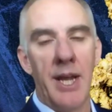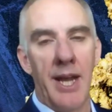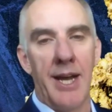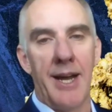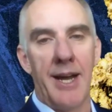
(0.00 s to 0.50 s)

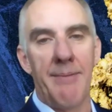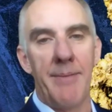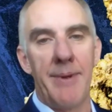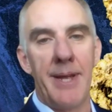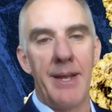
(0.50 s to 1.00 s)

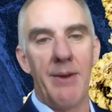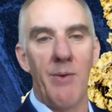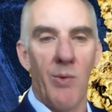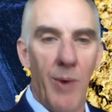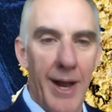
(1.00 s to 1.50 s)

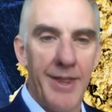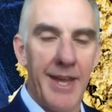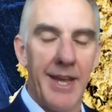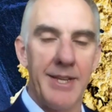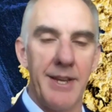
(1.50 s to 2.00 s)
One
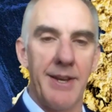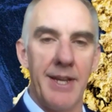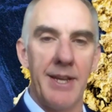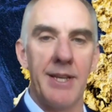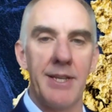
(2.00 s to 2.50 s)
thing is
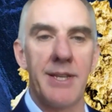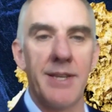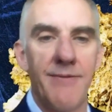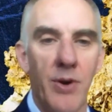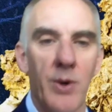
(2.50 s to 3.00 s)

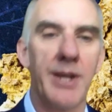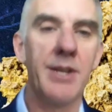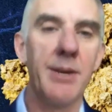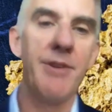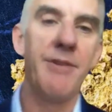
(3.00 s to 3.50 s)
for
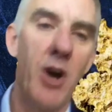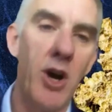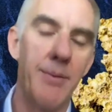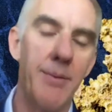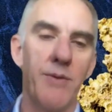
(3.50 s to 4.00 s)
it to be
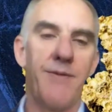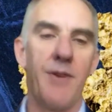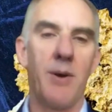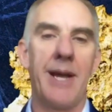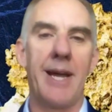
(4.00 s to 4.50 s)
viable
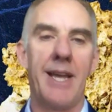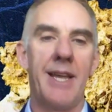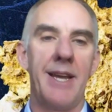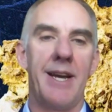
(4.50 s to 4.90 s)
from a